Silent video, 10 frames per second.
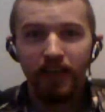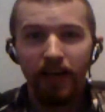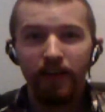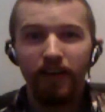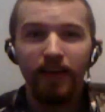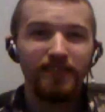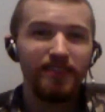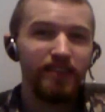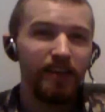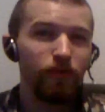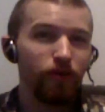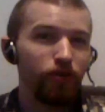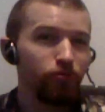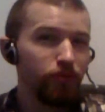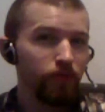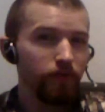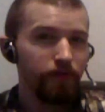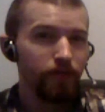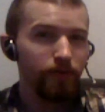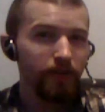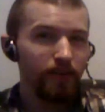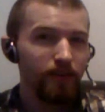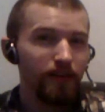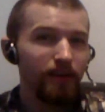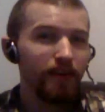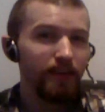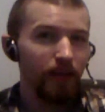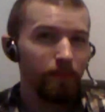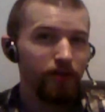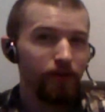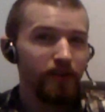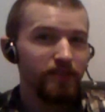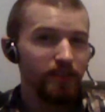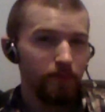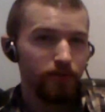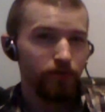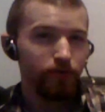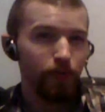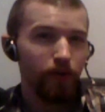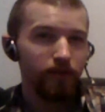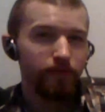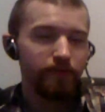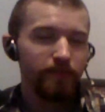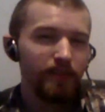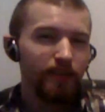Ikeda, and today we're going to be reviewing Campione's episode 12.